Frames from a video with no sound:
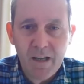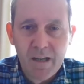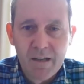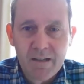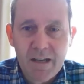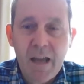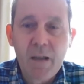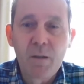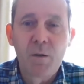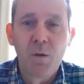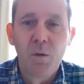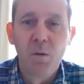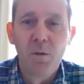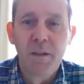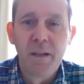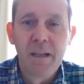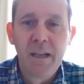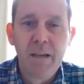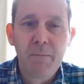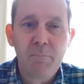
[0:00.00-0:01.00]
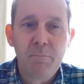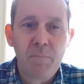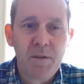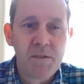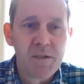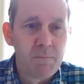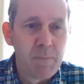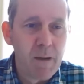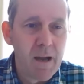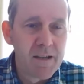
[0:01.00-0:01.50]
now called the
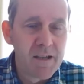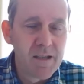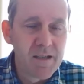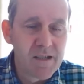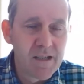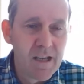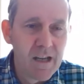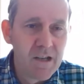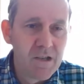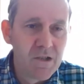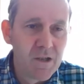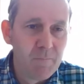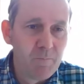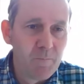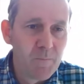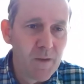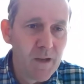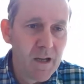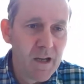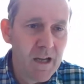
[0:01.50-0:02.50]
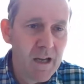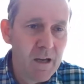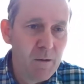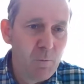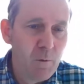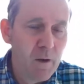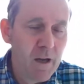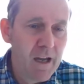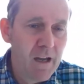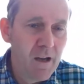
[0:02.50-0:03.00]
Principality Stadium,
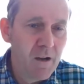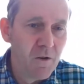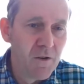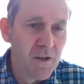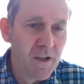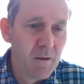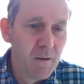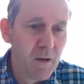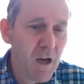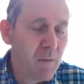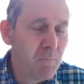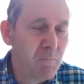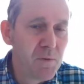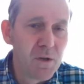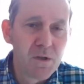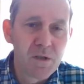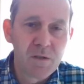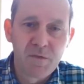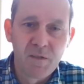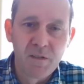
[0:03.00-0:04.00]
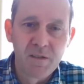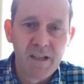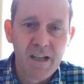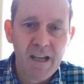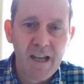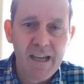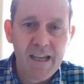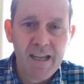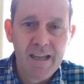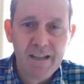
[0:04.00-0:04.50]
where on a beautiful
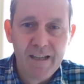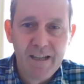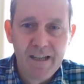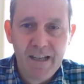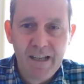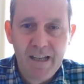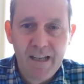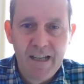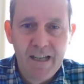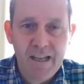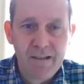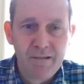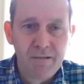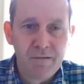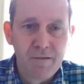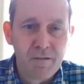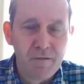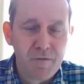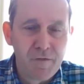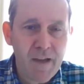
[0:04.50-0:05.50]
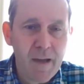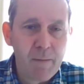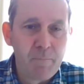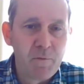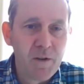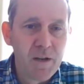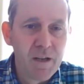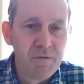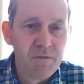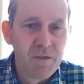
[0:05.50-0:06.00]
day in
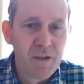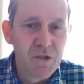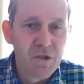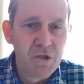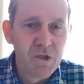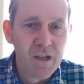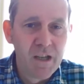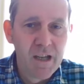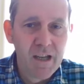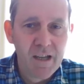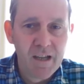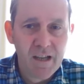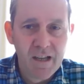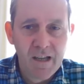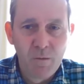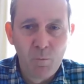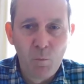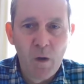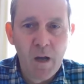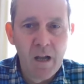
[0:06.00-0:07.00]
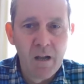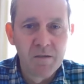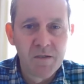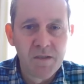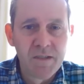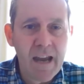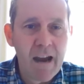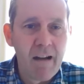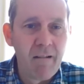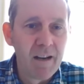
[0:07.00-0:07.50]
February of this year, Wales
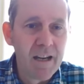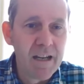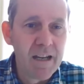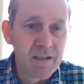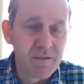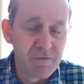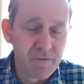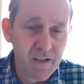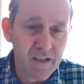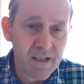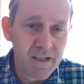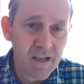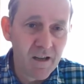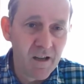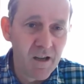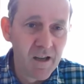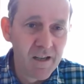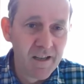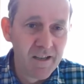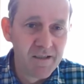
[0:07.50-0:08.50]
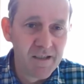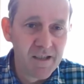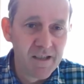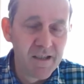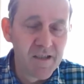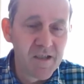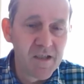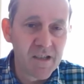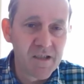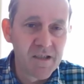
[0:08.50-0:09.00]
narrowly defeated Ireland in the
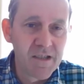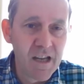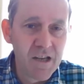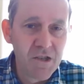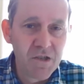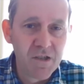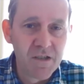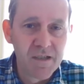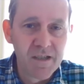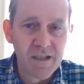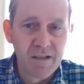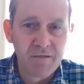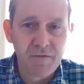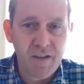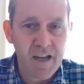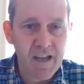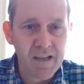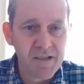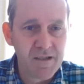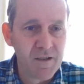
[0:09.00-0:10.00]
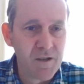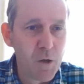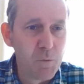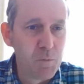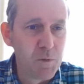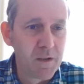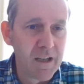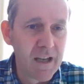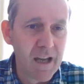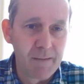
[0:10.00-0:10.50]
Six Nations in a fast and
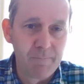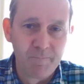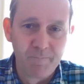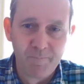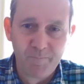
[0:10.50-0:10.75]
open game.